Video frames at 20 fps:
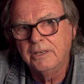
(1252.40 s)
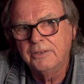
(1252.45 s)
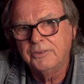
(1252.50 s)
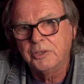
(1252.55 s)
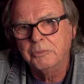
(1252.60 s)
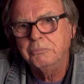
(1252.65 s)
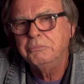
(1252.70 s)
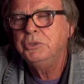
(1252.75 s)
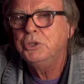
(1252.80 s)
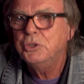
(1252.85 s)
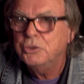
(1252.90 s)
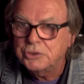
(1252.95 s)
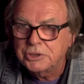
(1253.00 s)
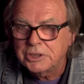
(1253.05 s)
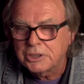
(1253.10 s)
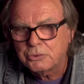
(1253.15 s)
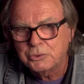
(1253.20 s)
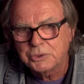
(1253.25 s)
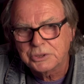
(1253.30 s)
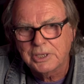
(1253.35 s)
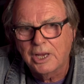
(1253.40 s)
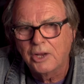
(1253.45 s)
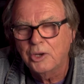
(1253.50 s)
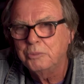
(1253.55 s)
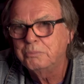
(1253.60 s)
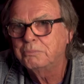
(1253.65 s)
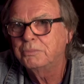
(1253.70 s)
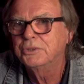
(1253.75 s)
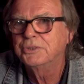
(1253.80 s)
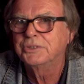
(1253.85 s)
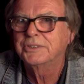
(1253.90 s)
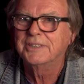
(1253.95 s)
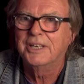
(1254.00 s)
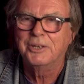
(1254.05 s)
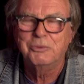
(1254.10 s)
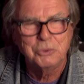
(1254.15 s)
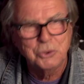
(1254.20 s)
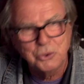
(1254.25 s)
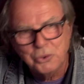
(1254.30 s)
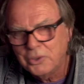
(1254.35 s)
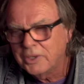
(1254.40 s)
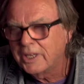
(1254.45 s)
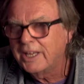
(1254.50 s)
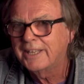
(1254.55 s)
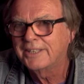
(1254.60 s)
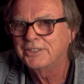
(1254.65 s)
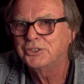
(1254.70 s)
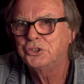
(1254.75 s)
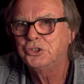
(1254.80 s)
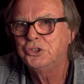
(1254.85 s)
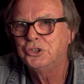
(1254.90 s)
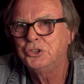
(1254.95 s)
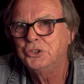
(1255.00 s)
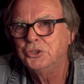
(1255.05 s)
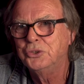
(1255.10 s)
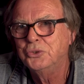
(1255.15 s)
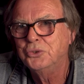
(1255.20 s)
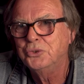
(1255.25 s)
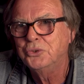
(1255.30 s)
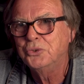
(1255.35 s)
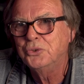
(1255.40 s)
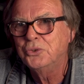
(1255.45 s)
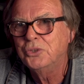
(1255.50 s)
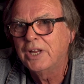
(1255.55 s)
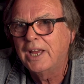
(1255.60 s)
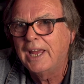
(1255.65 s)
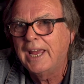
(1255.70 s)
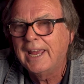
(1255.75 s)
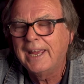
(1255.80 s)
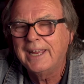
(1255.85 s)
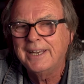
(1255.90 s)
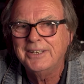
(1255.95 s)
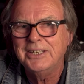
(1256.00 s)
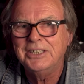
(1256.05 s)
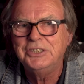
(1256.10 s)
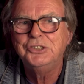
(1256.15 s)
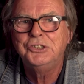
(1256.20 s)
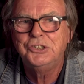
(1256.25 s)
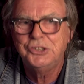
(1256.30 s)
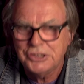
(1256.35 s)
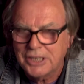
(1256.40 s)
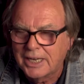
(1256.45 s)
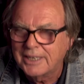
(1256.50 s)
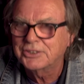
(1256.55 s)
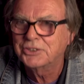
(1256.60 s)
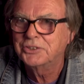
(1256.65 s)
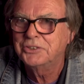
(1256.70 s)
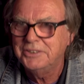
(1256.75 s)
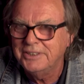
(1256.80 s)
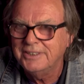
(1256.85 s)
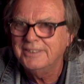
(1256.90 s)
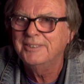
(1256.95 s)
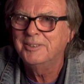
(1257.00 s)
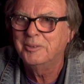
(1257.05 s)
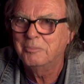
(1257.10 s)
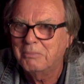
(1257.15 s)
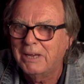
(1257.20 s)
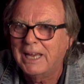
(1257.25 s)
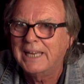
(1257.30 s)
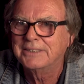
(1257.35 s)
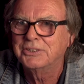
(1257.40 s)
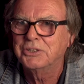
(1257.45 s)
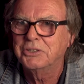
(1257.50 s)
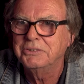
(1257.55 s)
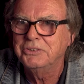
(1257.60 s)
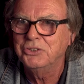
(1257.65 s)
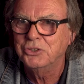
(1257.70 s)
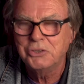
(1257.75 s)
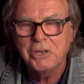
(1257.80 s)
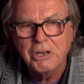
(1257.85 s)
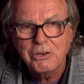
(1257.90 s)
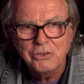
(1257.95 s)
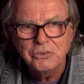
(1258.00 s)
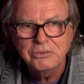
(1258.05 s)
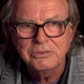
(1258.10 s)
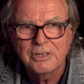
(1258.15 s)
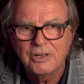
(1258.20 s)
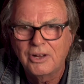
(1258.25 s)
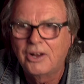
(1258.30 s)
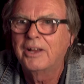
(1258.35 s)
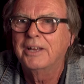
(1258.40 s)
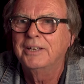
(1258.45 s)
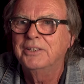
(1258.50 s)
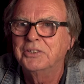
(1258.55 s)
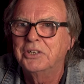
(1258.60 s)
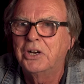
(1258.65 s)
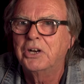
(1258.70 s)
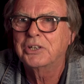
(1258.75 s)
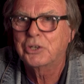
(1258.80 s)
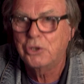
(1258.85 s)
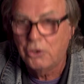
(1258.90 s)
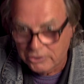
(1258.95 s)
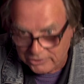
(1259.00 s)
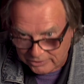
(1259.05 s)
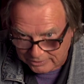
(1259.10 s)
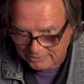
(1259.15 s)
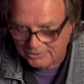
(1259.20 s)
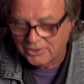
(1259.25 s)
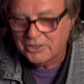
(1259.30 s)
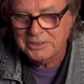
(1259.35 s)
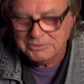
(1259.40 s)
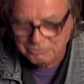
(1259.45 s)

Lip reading: the music was hopeless, they were all out of tune, and it just didn't matter, I got it.